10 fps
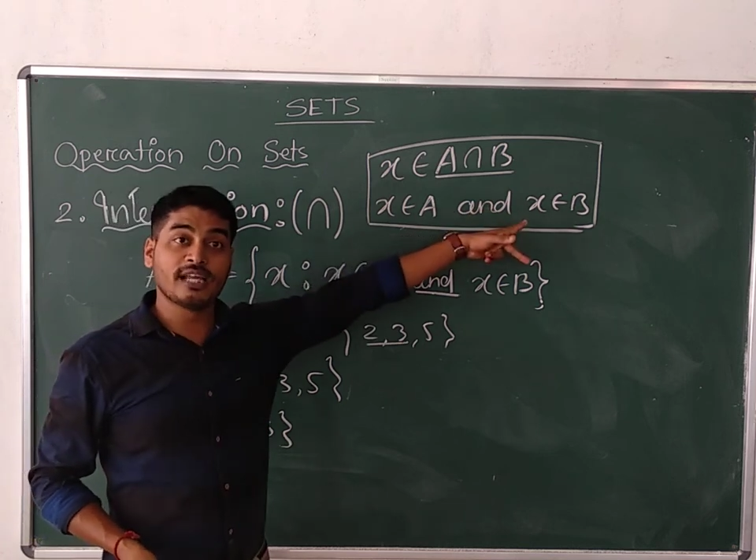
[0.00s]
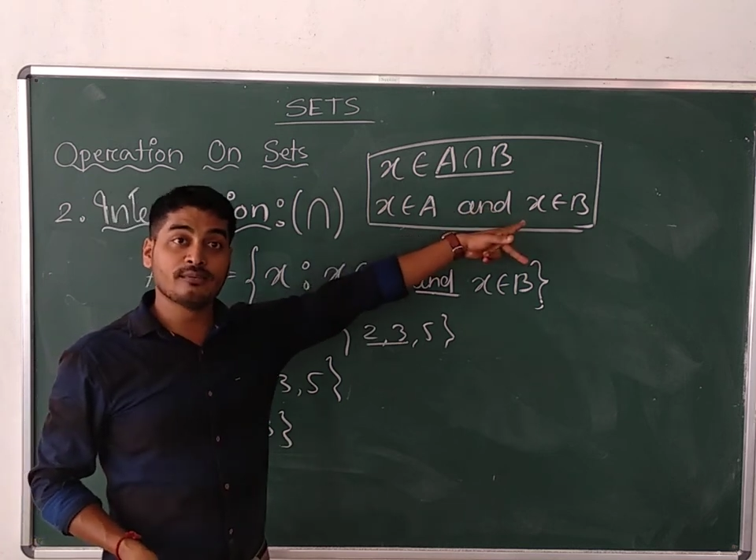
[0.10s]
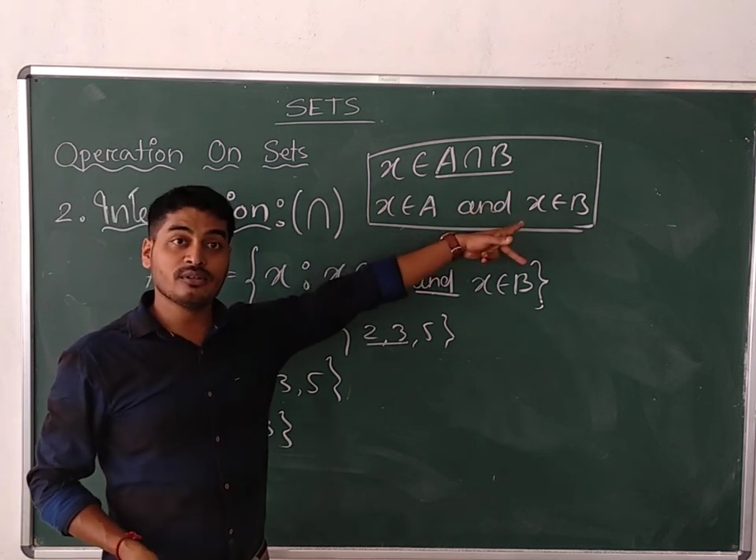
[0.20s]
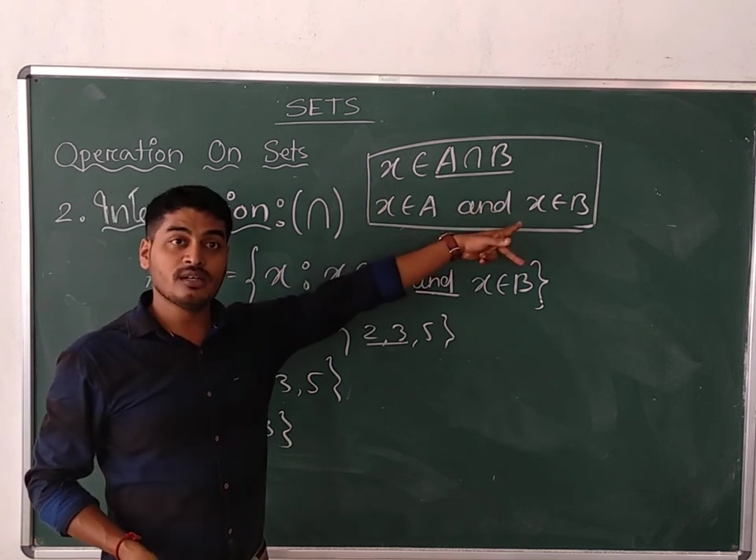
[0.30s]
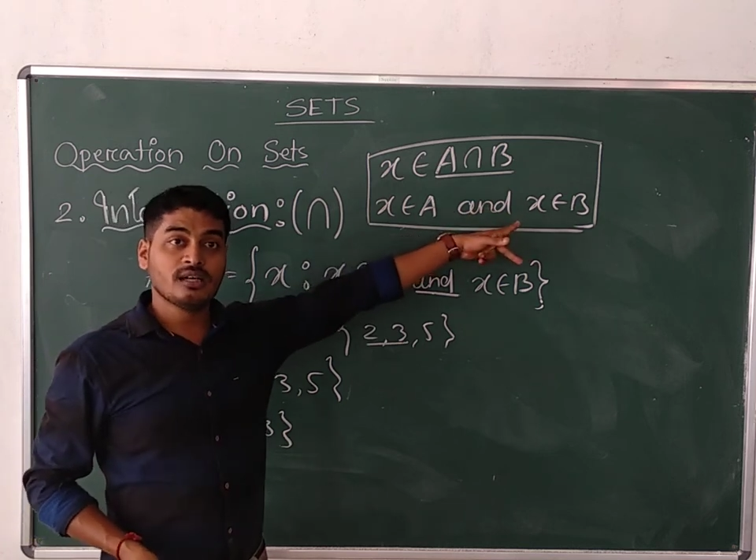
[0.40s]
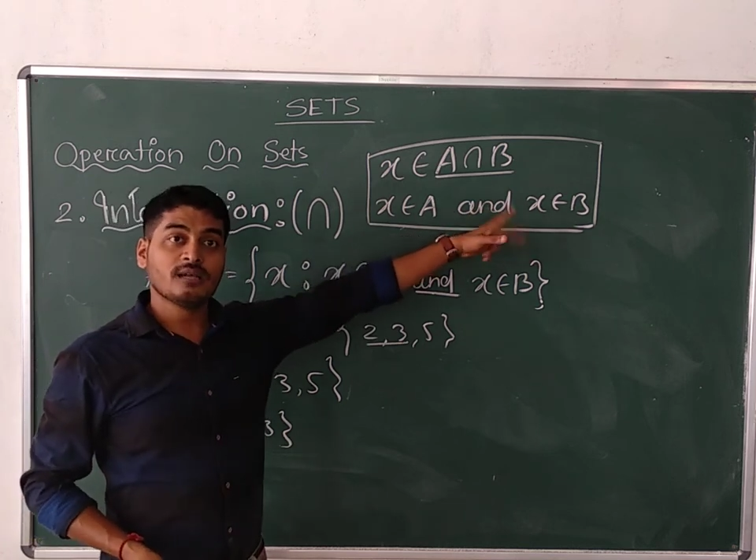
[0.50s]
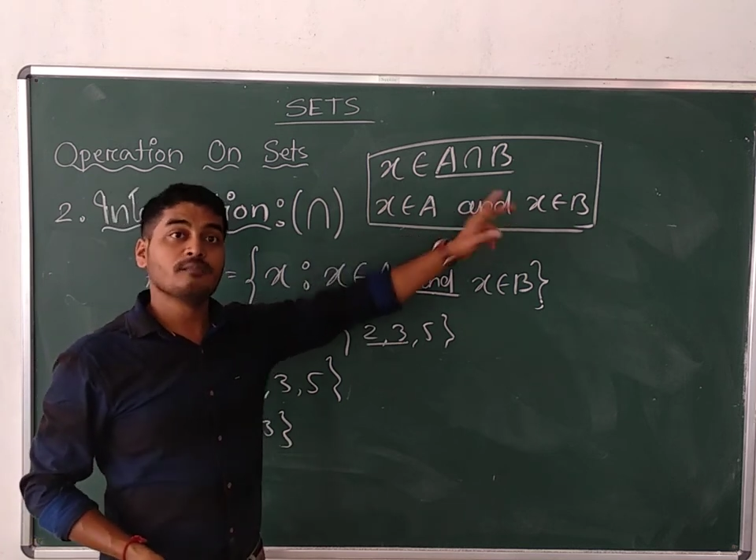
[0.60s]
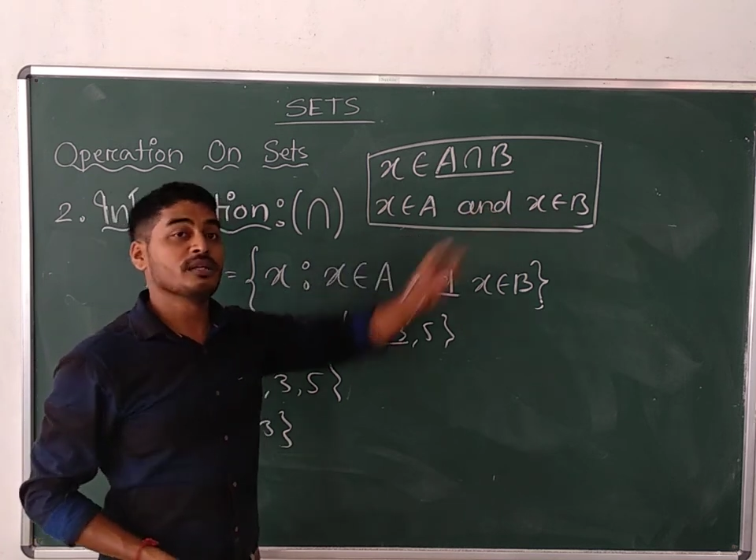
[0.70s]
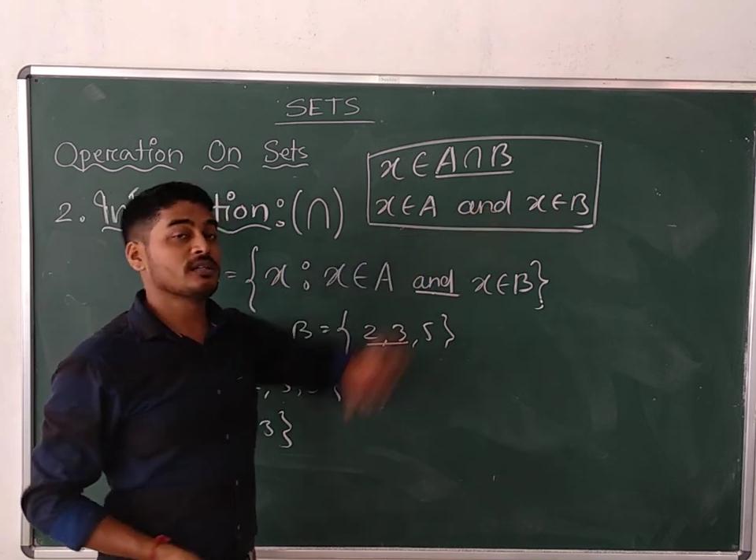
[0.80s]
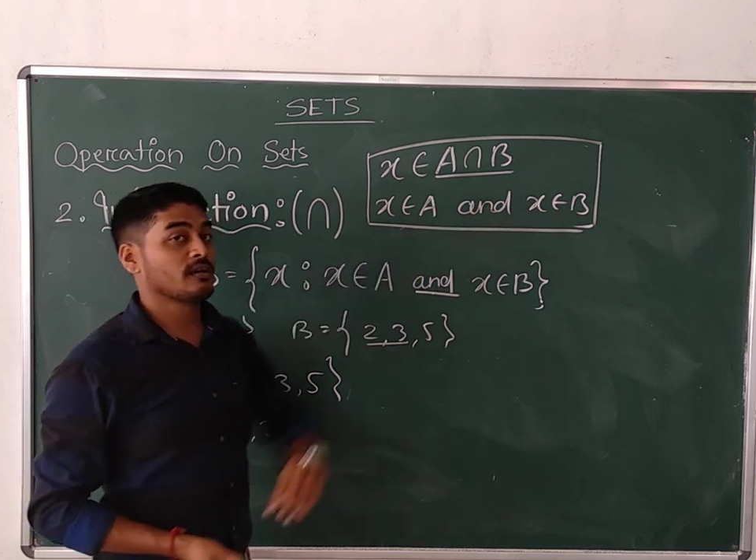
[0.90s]
laibo
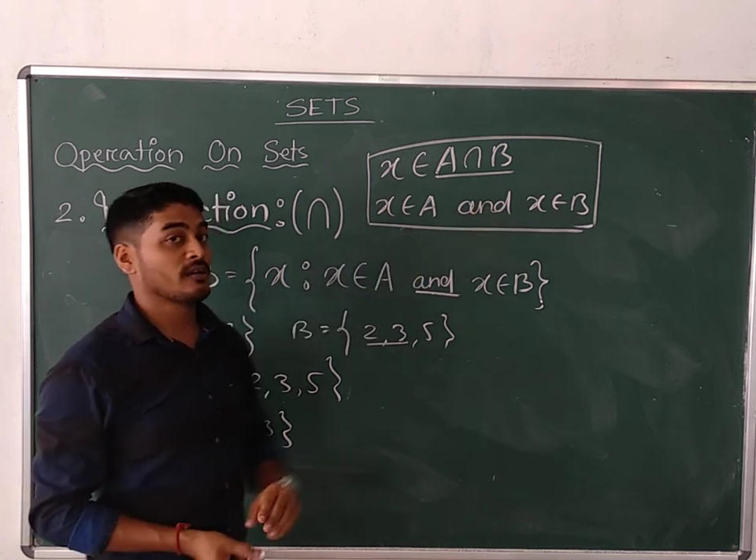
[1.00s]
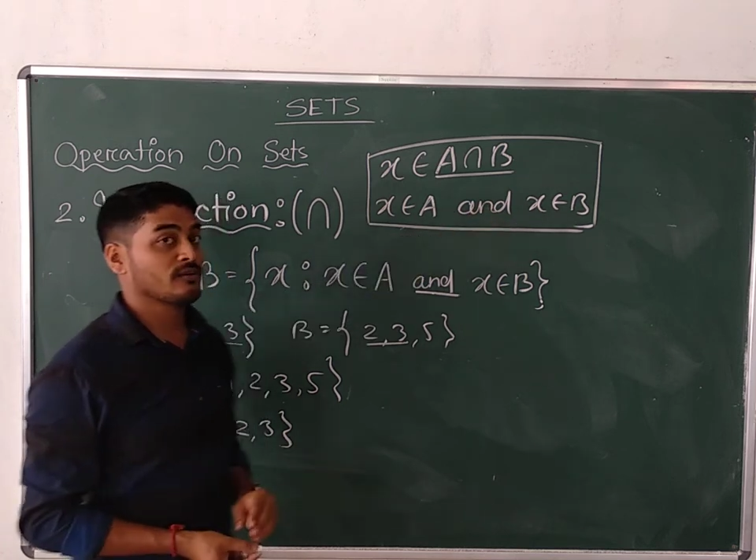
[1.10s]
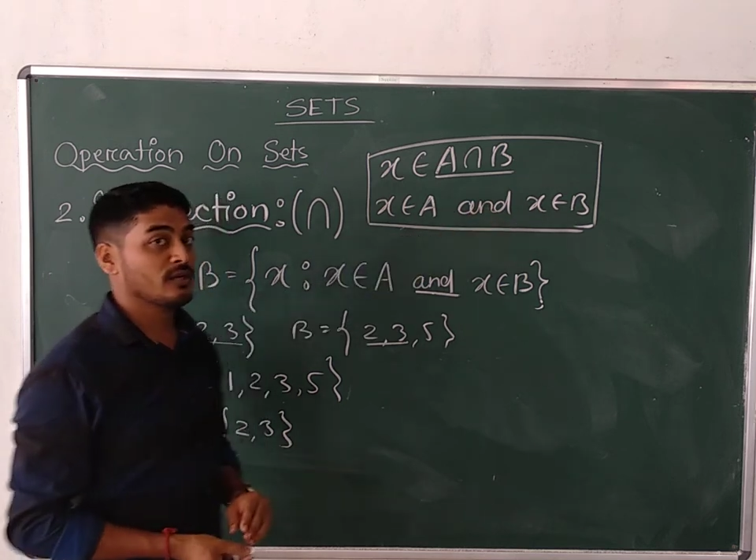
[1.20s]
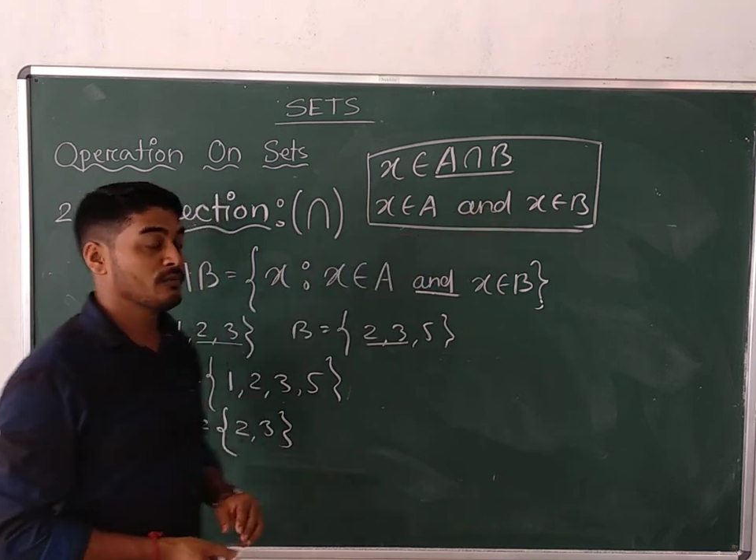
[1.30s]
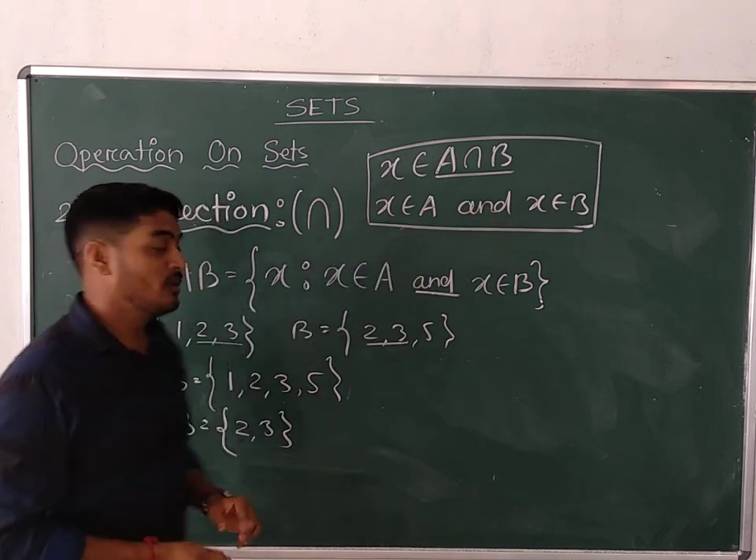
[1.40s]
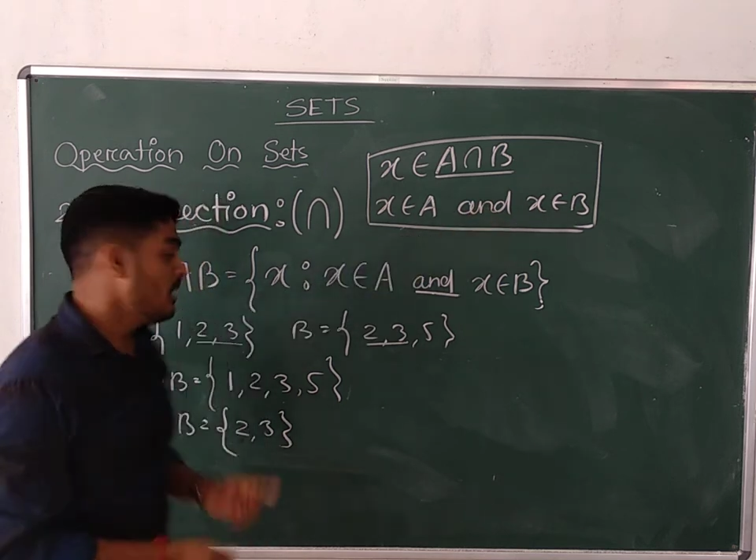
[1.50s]
B thakibo laibo.